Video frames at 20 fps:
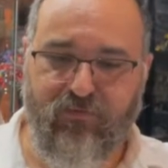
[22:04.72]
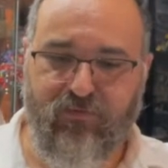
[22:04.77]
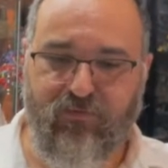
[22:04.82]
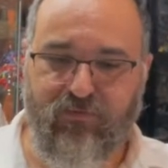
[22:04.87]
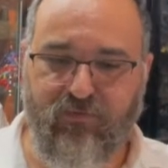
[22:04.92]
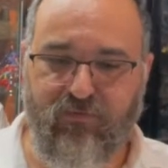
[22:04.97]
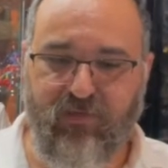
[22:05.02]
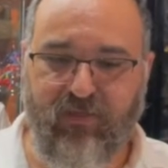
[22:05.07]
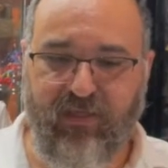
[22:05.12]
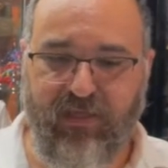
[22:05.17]

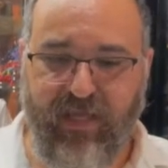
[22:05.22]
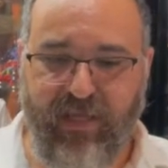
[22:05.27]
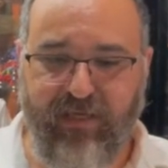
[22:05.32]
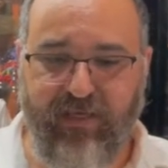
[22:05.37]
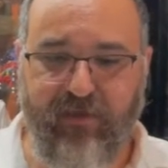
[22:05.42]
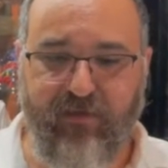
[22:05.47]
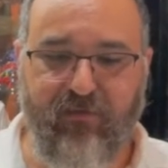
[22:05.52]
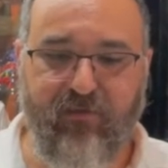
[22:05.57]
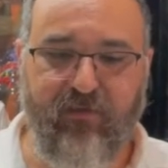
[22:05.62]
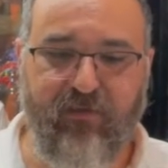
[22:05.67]
Like
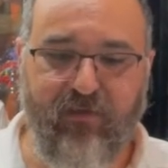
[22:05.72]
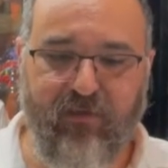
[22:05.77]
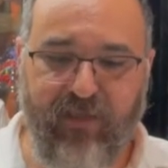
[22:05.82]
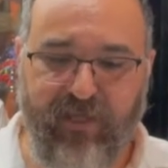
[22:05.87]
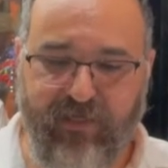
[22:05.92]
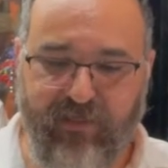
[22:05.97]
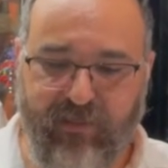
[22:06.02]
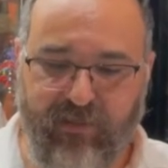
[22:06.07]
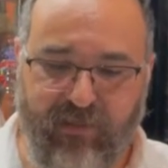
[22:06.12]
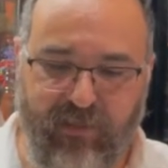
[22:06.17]
it.
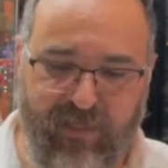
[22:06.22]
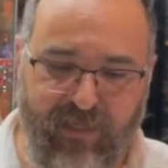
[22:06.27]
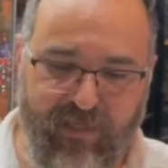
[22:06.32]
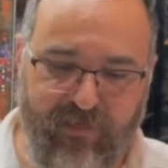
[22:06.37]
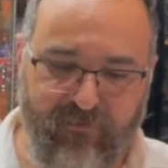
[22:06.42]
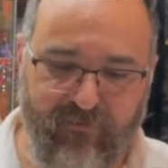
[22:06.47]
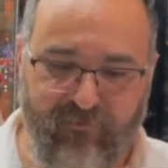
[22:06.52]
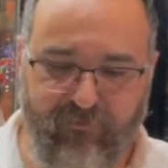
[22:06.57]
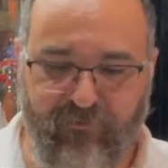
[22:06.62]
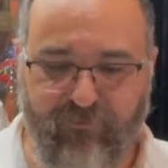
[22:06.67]
Like it a
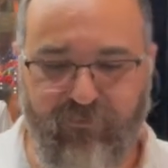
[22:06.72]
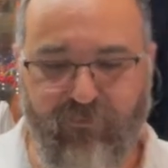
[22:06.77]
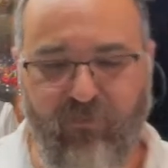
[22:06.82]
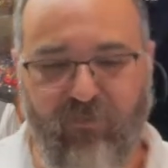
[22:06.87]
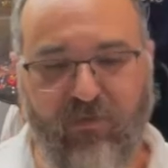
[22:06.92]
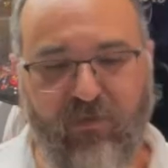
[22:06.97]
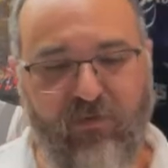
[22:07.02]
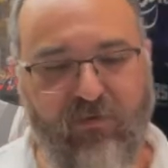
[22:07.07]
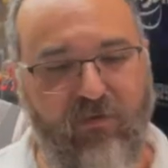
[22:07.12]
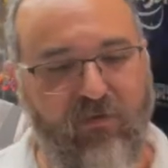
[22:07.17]
lot.
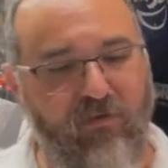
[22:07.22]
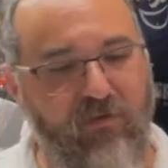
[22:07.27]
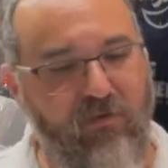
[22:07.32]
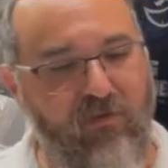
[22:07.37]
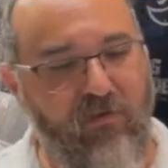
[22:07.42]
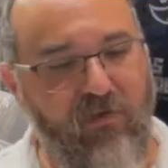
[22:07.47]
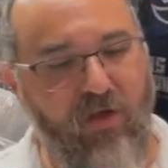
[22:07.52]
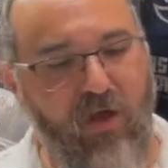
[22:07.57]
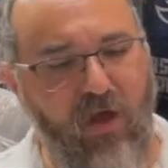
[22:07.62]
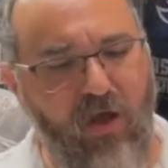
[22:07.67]

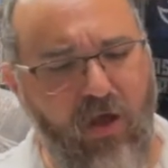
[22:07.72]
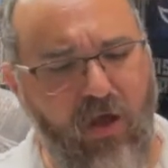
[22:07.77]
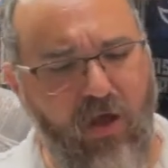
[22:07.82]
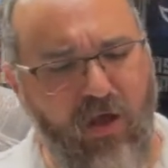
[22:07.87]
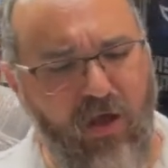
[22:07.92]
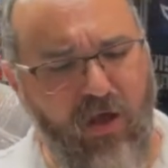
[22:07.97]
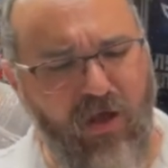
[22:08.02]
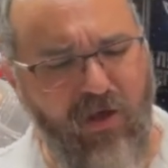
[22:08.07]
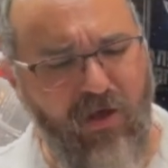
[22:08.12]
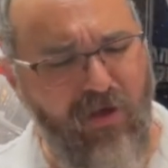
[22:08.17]

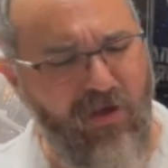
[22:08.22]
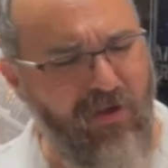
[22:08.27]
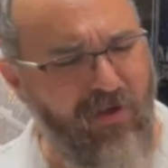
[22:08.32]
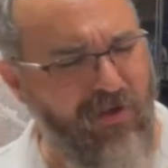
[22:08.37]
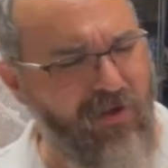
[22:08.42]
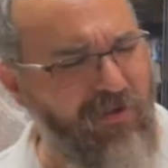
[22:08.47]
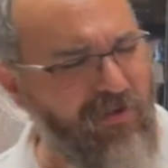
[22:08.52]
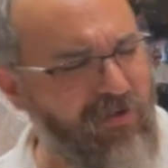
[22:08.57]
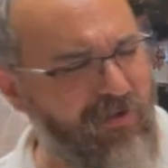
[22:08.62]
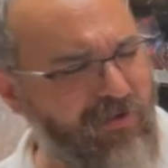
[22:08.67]

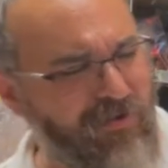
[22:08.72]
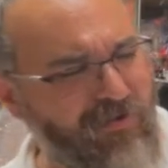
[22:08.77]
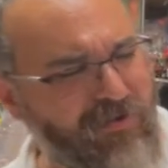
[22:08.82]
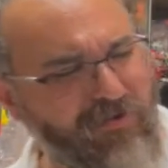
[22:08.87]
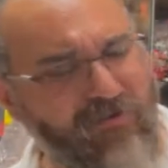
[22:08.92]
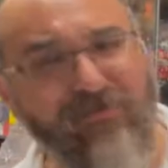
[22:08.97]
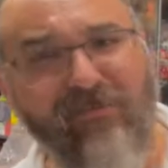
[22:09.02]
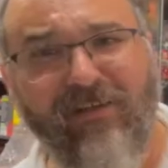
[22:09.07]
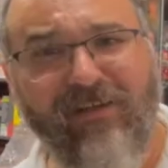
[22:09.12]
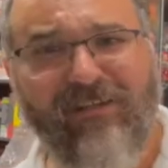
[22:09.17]

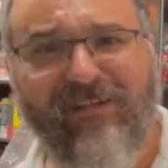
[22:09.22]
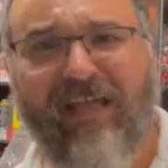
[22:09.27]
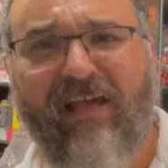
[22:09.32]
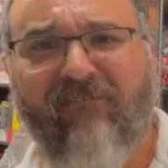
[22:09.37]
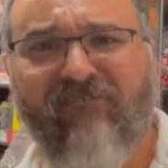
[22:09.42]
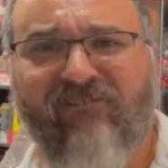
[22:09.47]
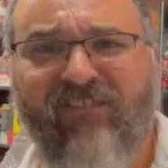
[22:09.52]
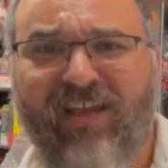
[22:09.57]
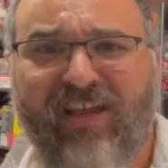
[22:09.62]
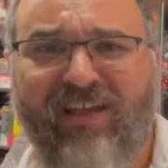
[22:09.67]
Oh! Look at that
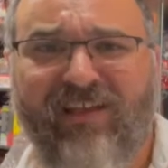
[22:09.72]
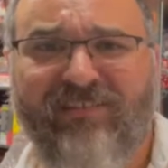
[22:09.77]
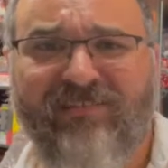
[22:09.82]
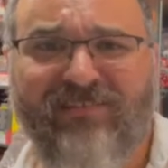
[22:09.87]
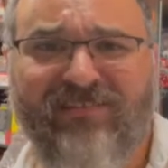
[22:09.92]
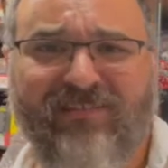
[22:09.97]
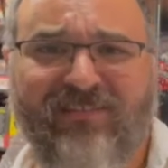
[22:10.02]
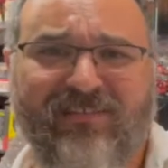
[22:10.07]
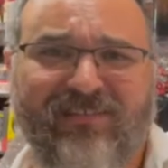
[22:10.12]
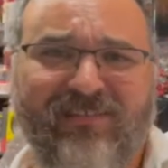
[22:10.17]
face!